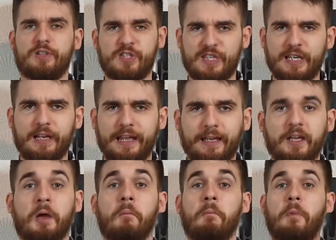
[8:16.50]
the ceiling,
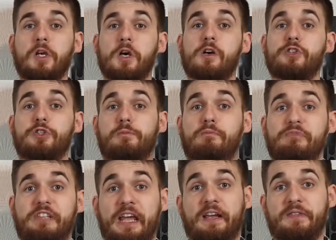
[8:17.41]
because
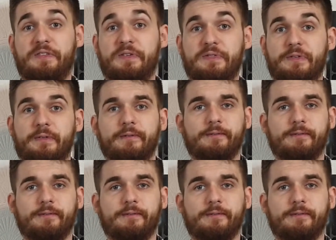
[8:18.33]
Texas.